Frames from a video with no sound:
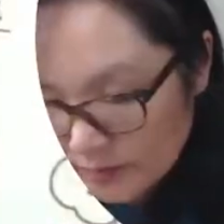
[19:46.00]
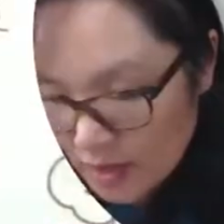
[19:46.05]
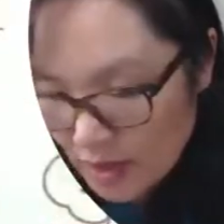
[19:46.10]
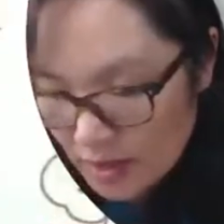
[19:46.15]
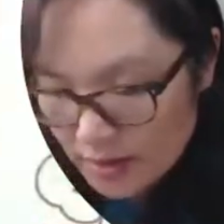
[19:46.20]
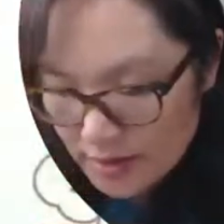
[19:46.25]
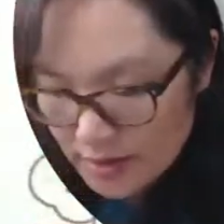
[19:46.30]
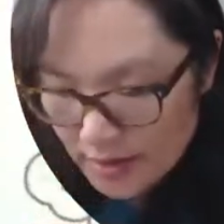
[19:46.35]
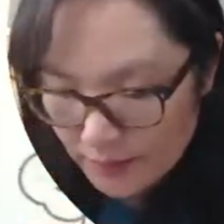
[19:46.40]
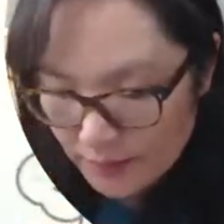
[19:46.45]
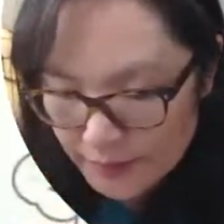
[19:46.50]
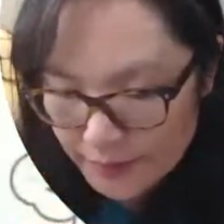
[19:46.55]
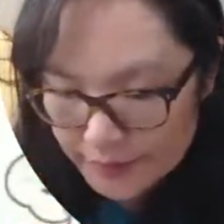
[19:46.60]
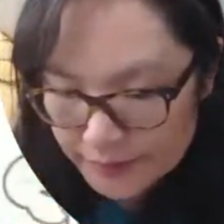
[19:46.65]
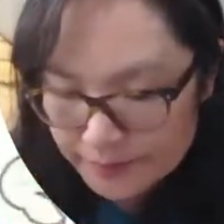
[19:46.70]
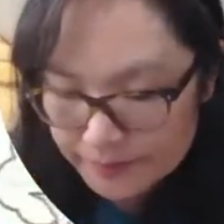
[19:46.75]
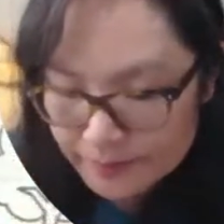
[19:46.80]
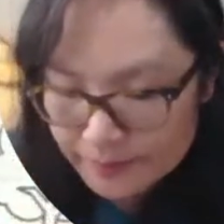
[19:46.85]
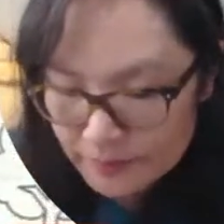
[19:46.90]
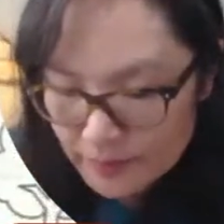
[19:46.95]
concept.
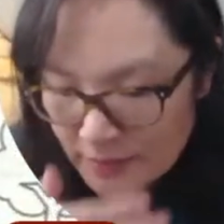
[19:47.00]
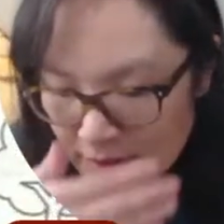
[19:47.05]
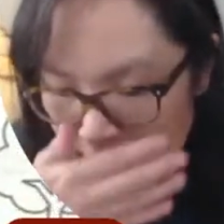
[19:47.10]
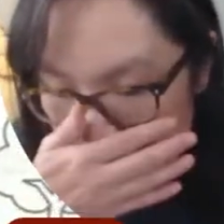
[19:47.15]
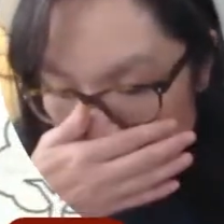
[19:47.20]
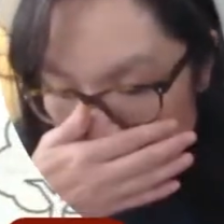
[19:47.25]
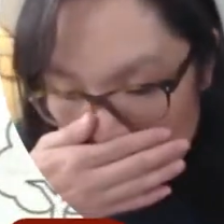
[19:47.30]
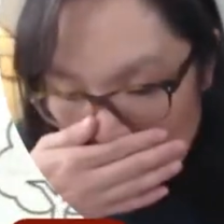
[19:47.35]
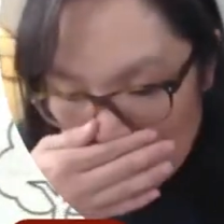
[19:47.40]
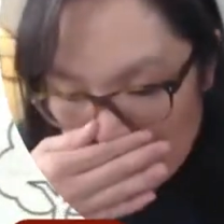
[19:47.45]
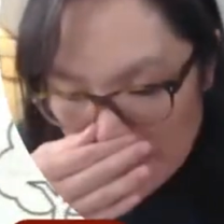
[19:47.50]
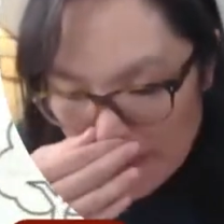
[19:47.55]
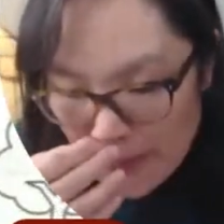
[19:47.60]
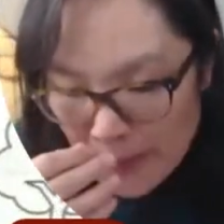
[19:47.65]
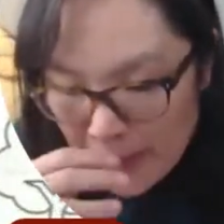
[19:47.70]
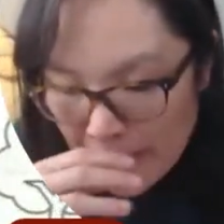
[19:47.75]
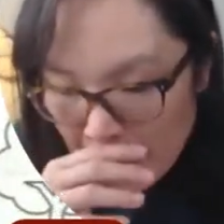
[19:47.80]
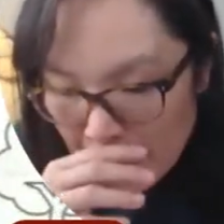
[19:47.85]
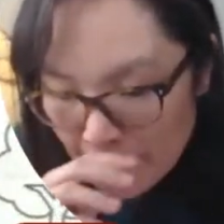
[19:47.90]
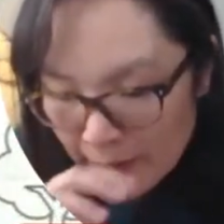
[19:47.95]
So
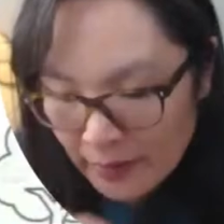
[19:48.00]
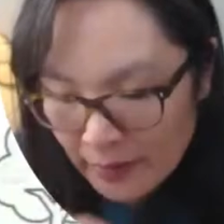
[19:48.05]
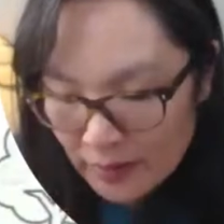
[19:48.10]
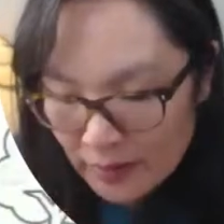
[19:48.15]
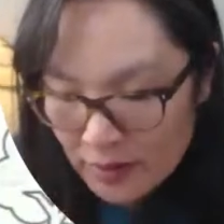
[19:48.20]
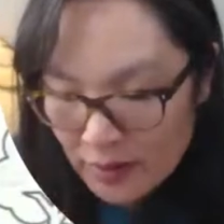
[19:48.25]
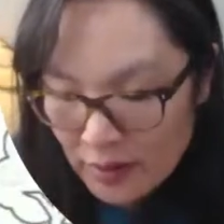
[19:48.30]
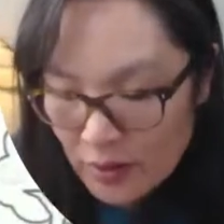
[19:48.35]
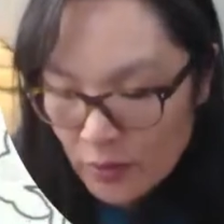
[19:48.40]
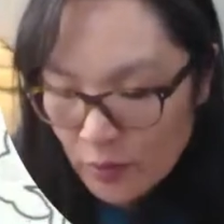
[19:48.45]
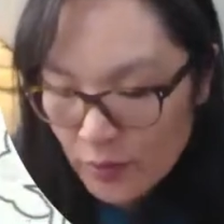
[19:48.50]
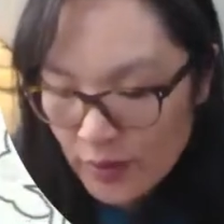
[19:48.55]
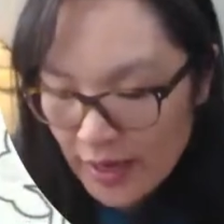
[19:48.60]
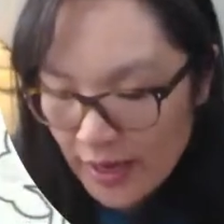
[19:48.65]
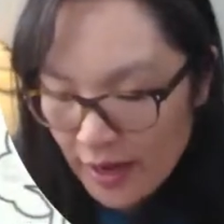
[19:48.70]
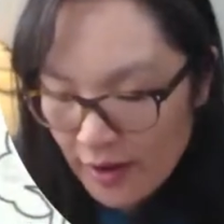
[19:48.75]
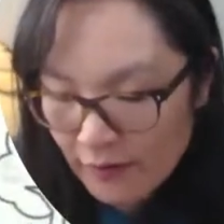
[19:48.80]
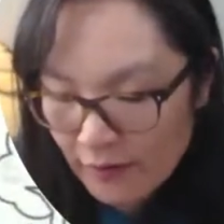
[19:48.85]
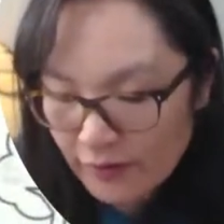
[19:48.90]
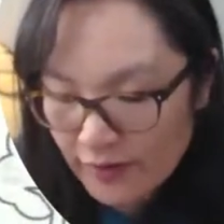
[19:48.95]
here we
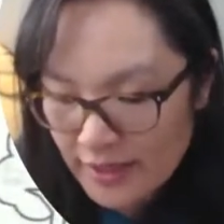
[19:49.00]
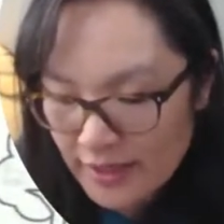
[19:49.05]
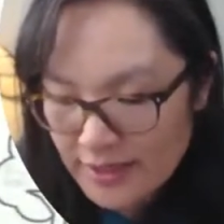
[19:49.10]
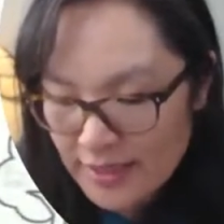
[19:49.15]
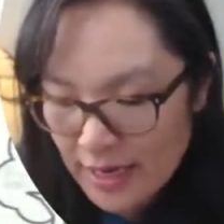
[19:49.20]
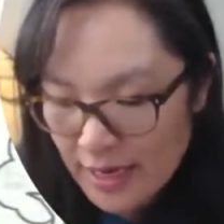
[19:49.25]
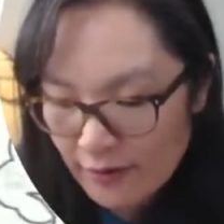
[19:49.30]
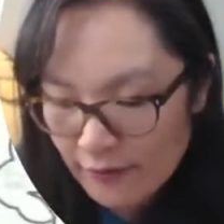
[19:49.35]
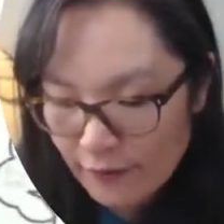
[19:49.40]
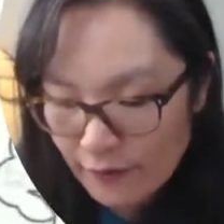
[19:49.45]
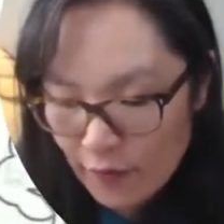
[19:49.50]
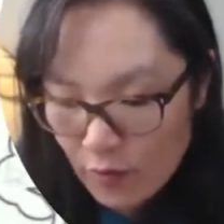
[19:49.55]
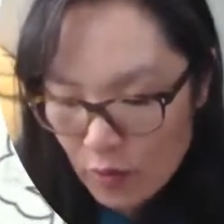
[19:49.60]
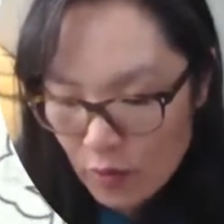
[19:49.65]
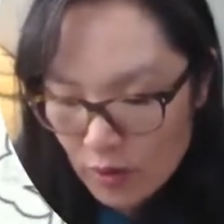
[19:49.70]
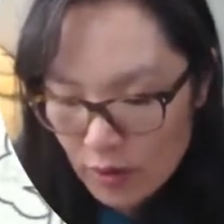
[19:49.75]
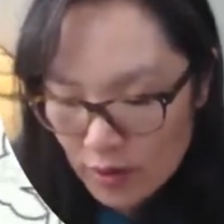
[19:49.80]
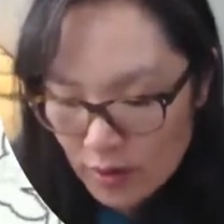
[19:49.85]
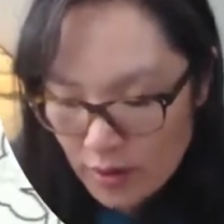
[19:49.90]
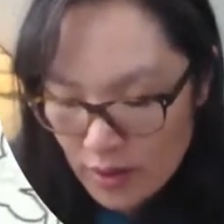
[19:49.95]
have let's add
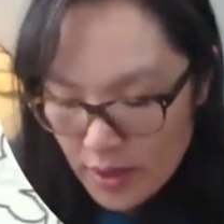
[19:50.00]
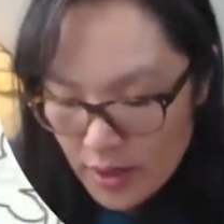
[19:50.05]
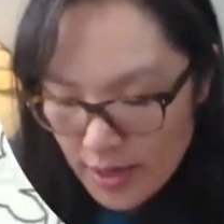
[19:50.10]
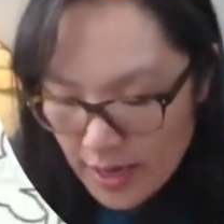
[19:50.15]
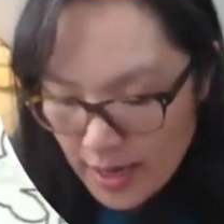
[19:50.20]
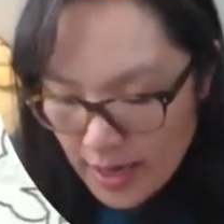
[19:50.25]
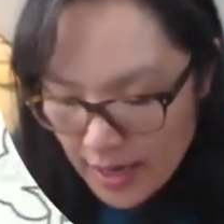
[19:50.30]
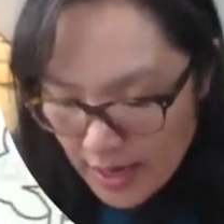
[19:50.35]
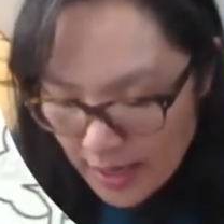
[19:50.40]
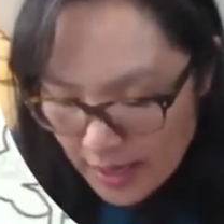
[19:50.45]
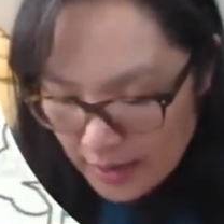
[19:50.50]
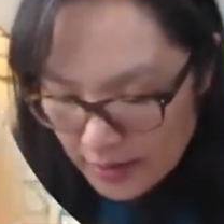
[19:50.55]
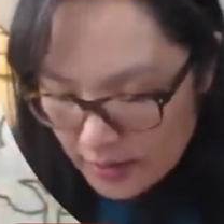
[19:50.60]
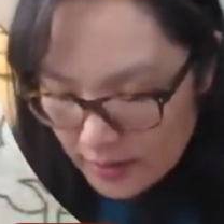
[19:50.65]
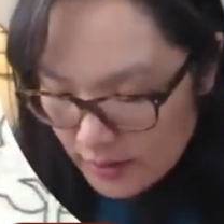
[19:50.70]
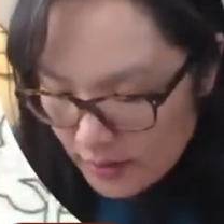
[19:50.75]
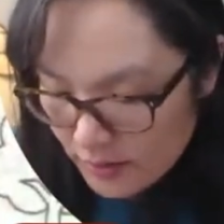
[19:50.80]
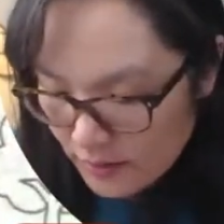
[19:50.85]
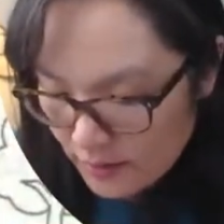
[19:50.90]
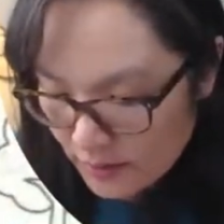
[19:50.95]
4,
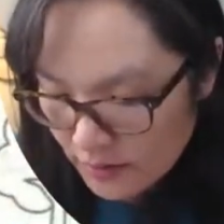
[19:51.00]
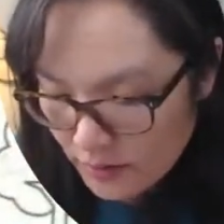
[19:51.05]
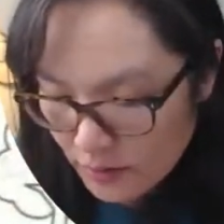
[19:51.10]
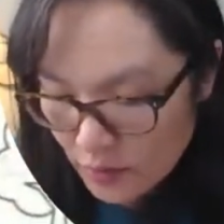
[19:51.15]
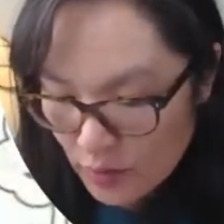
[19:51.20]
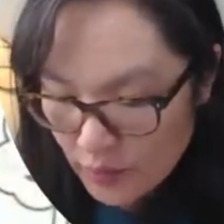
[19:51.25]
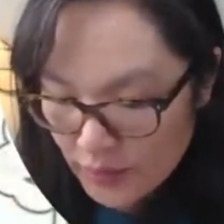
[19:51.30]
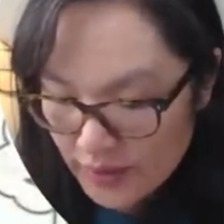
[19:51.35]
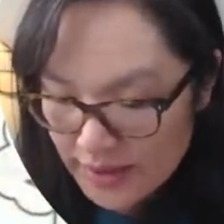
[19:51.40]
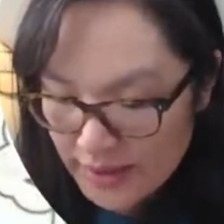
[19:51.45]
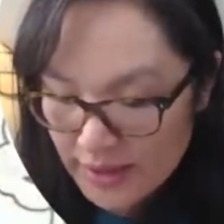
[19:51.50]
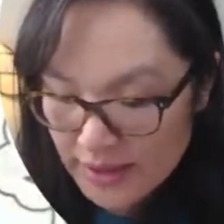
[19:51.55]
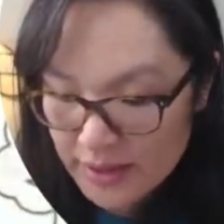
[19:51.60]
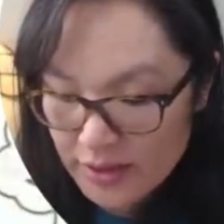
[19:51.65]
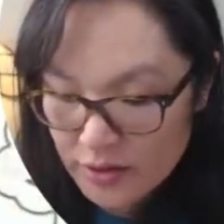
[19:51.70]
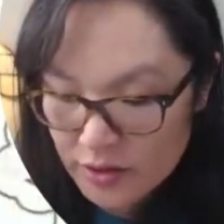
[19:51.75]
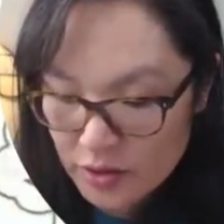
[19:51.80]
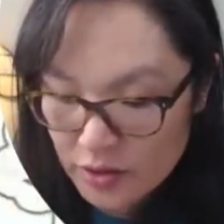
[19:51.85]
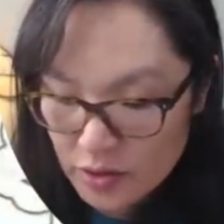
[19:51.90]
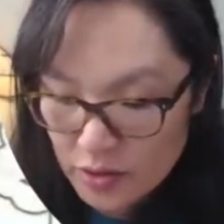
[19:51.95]
and what we need
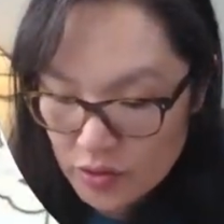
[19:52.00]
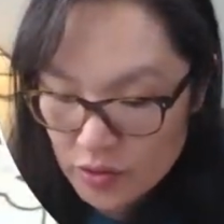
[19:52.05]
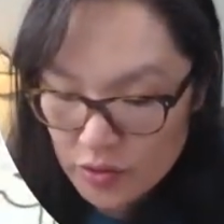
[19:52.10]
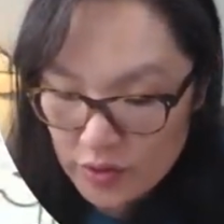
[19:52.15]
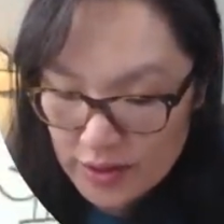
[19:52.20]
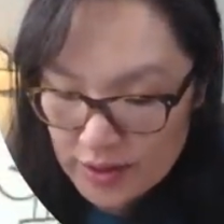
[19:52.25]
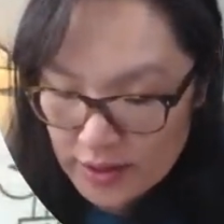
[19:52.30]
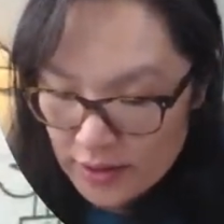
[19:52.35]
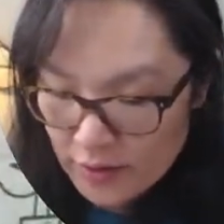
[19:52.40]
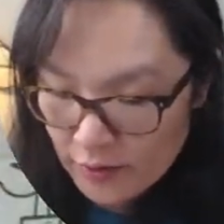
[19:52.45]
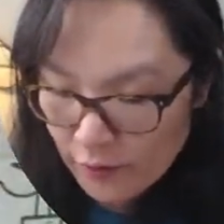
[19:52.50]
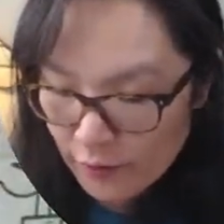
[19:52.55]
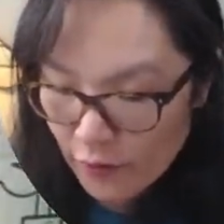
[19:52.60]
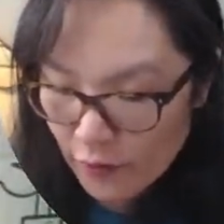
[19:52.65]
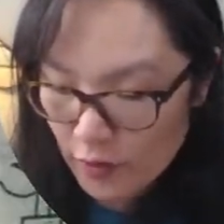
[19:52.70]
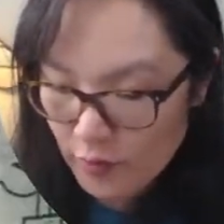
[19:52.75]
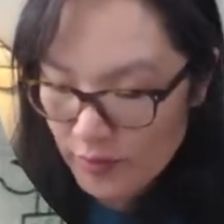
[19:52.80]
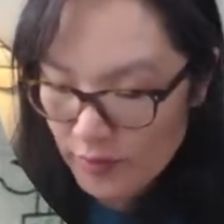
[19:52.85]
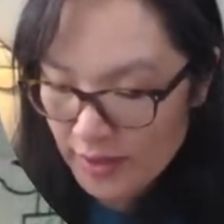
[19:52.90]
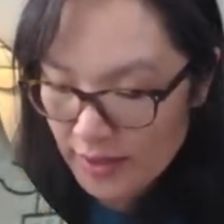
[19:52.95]
to do, the
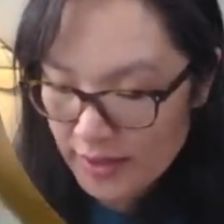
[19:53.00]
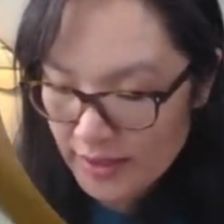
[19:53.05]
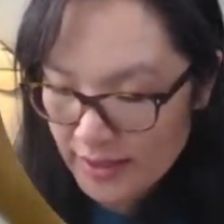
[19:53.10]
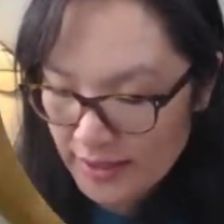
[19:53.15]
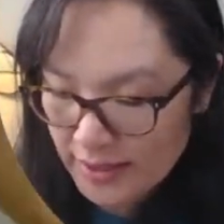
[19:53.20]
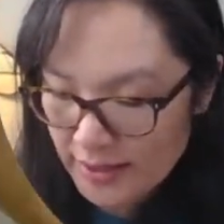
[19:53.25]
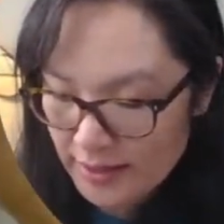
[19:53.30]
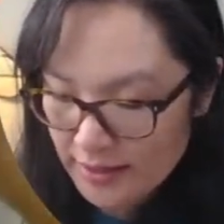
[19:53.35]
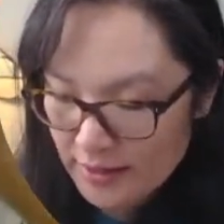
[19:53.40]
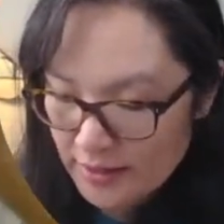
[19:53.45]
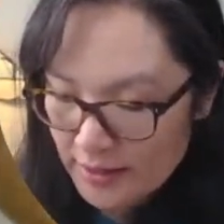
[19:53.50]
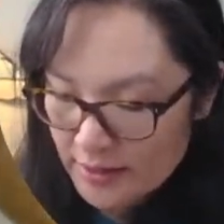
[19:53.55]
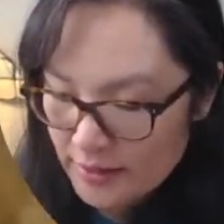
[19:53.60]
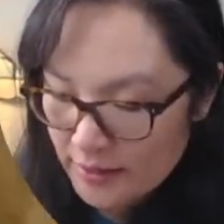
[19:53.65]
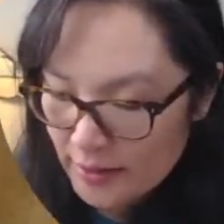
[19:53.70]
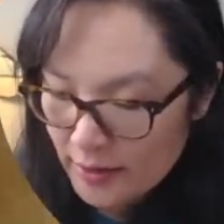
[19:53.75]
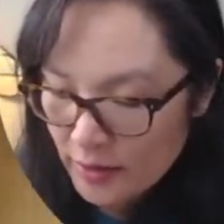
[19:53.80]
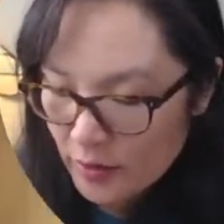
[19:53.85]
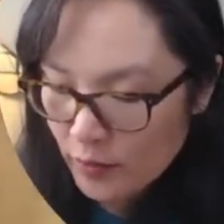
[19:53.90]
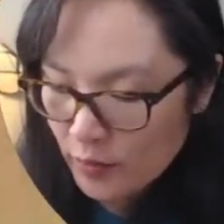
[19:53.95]
formula is
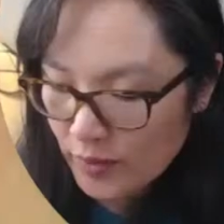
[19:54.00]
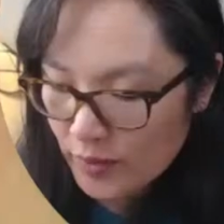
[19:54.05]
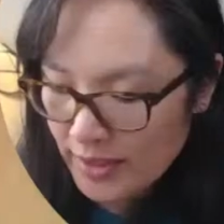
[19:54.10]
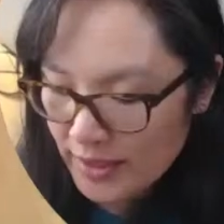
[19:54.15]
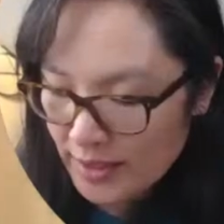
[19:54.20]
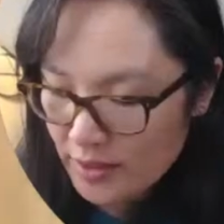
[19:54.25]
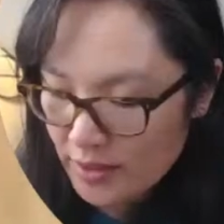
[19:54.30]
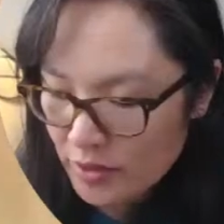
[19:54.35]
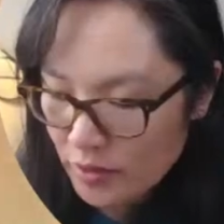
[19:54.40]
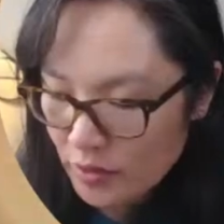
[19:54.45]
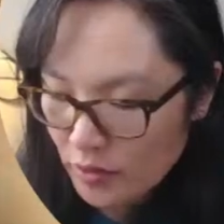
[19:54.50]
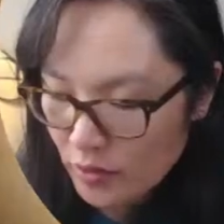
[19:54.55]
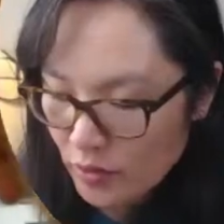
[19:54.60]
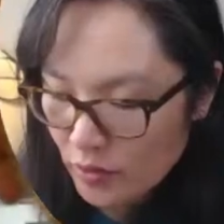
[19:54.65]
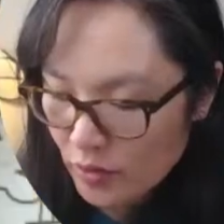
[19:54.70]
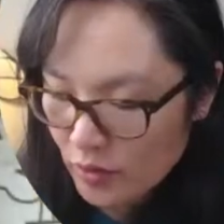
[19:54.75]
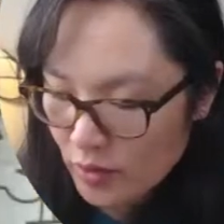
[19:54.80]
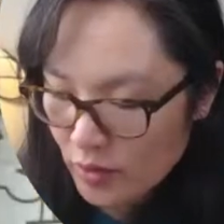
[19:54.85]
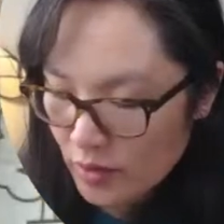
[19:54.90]
we need to,